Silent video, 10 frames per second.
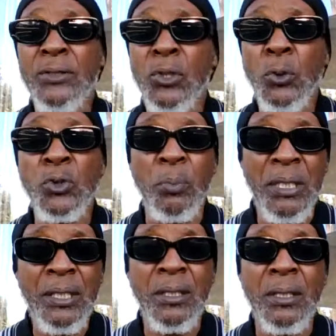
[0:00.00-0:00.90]
social
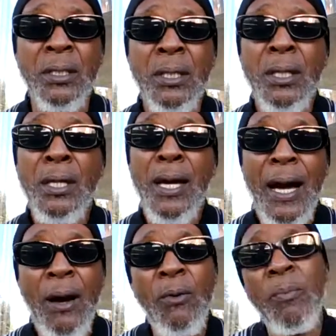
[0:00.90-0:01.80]
media,
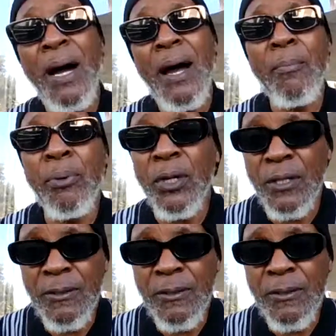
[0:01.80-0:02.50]
I would buy a book